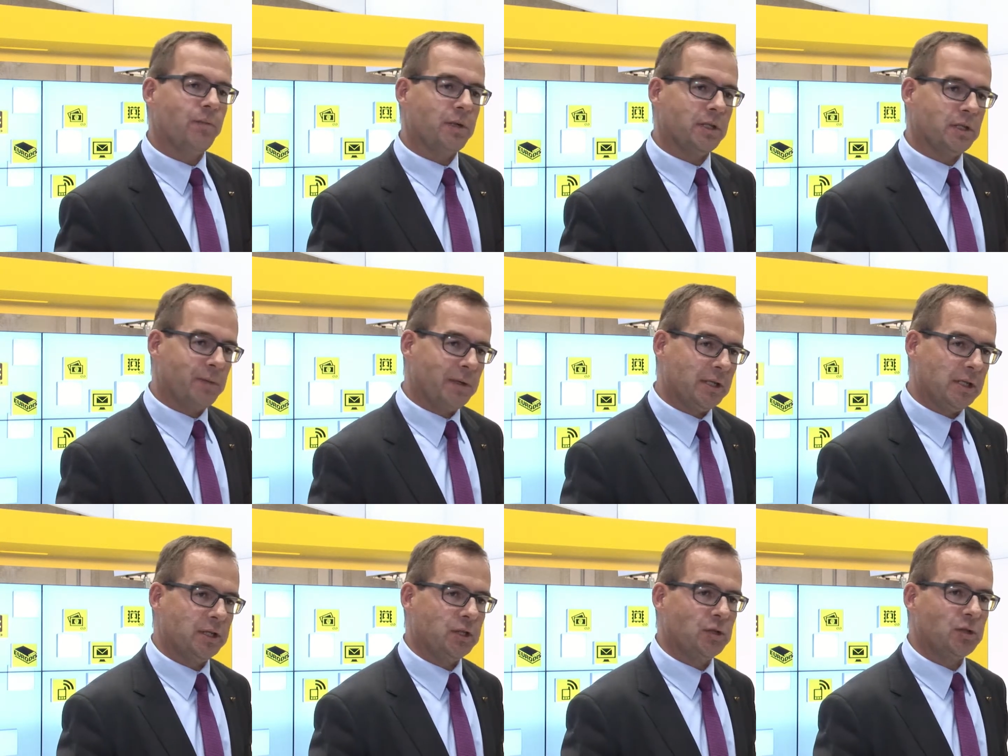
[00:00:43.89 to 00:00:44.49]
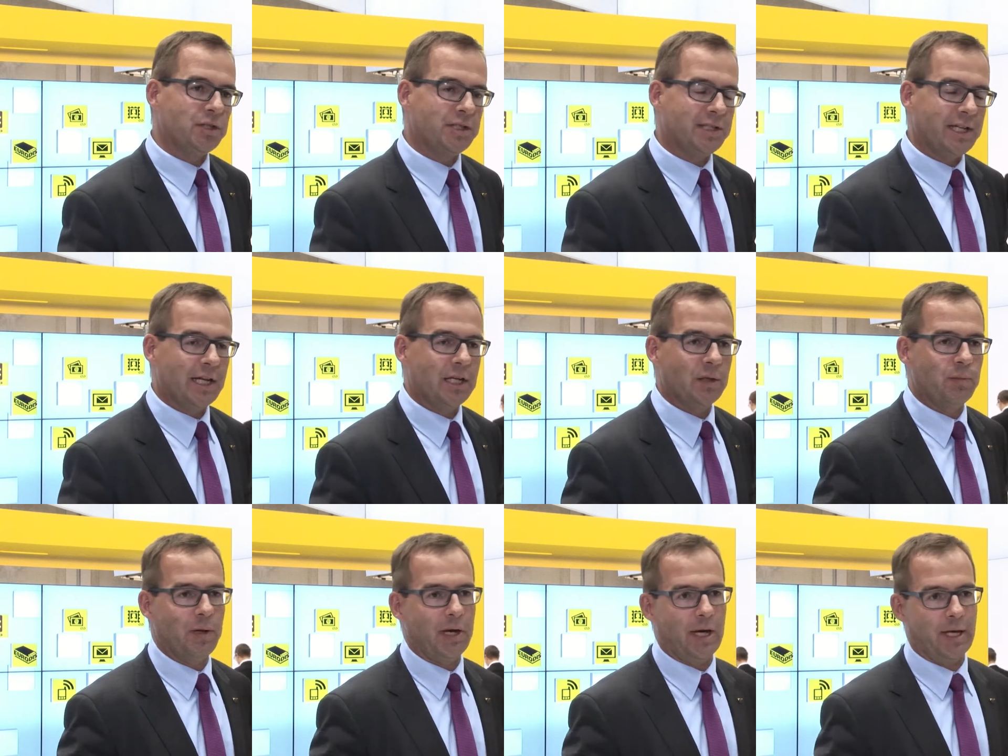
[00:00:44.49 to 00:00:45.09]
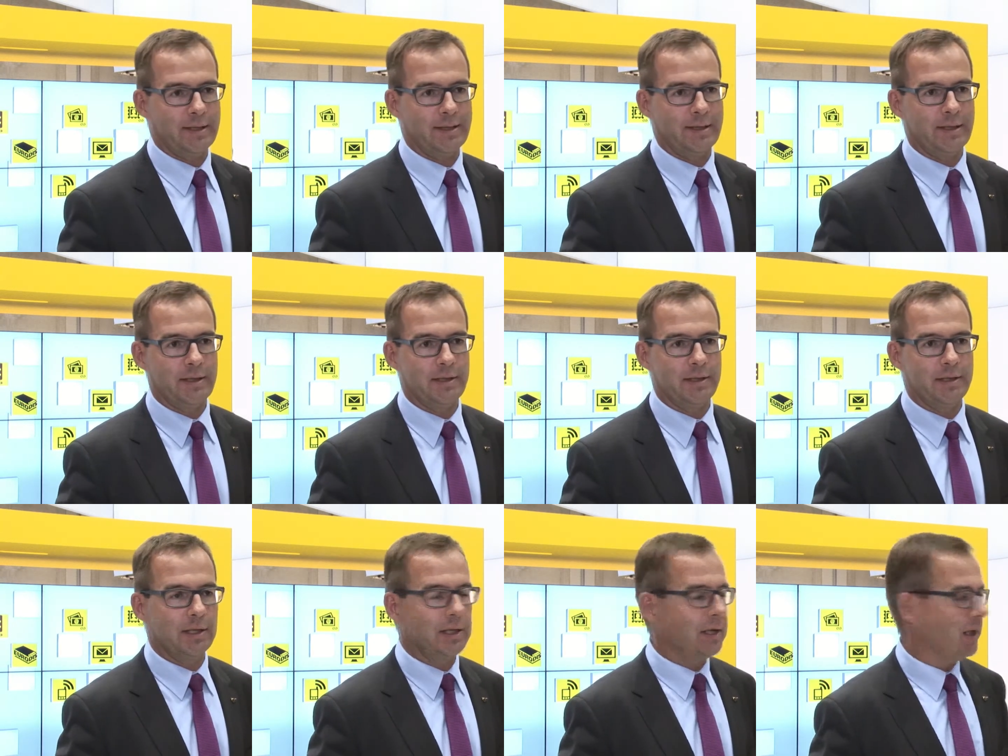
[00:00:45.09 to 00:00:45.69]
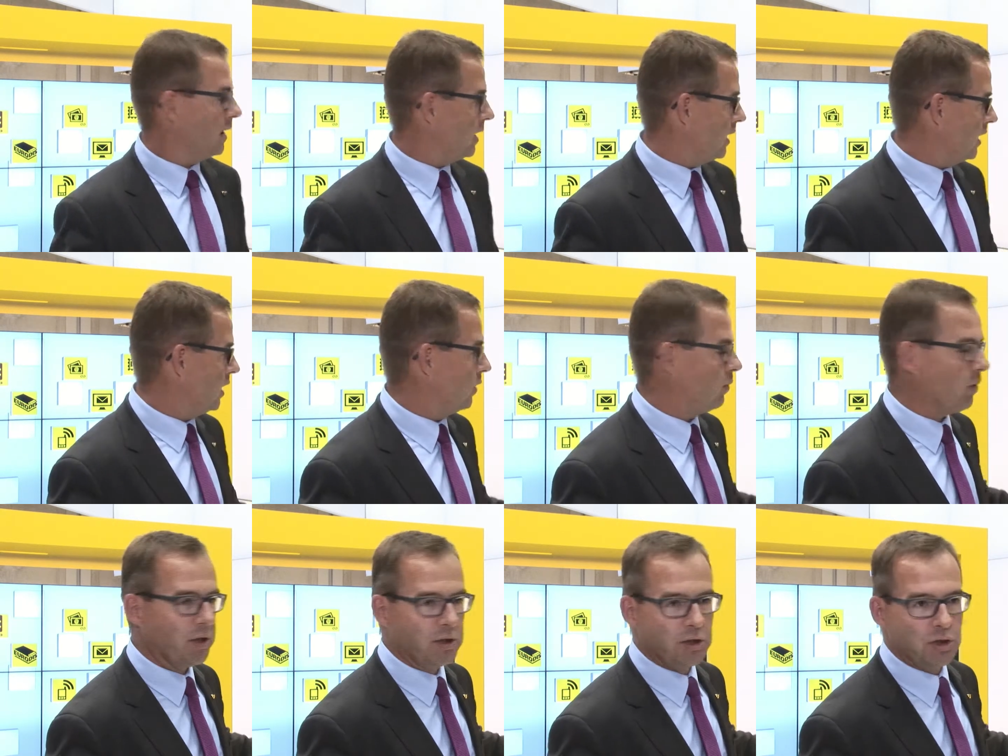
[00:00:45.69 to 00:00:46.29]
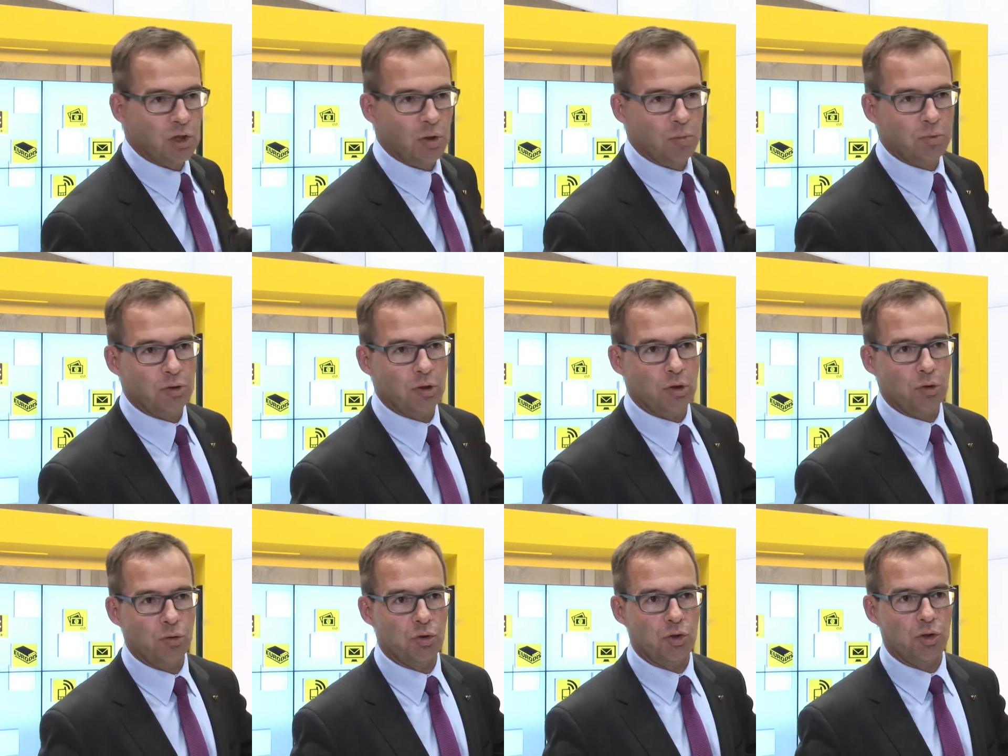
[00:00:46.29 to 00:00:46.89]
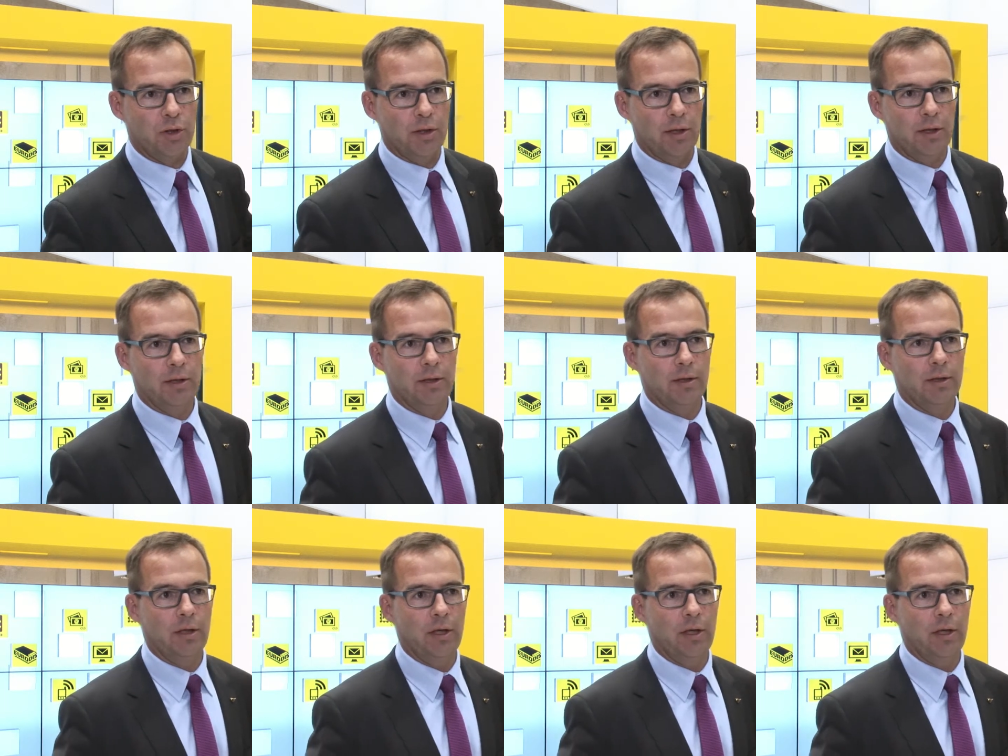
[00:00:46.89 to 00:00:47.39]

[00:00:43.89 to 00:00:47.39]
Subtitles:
but especially to send parcels in a one-stop solution, yeah,